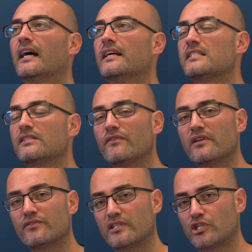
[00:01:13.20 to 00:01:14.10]

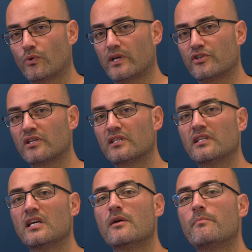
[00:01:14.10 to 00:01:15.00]
severe situation,
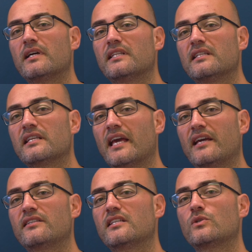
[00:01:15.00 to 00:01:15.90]
but in the
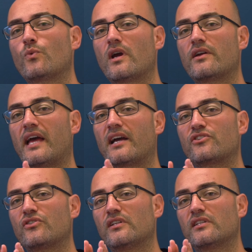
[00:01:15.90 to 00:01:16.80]
cases where
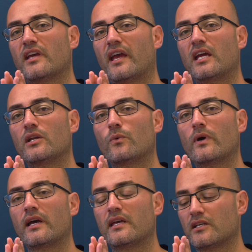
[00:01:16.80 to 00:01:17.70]
actually the
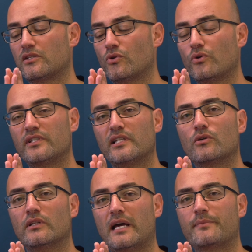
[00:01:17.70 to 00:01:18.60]
airway totally
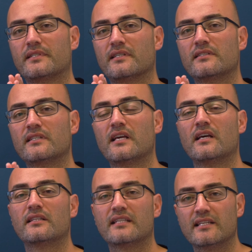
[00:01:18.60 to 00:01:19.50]
collapses,
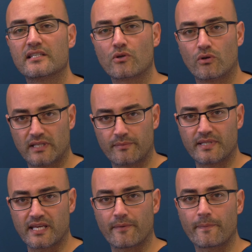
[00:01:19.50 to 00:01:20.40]
then it's called
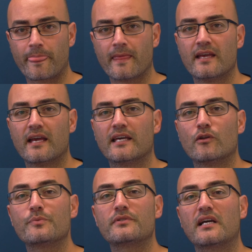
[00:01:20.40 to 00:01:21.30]
apnea. And
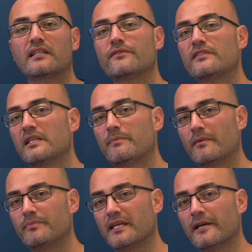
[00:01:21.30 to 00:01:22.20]
obstructive sleep
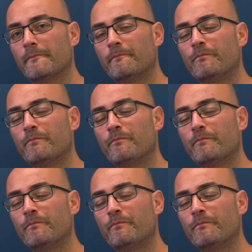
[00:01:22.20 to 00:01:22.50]
apnea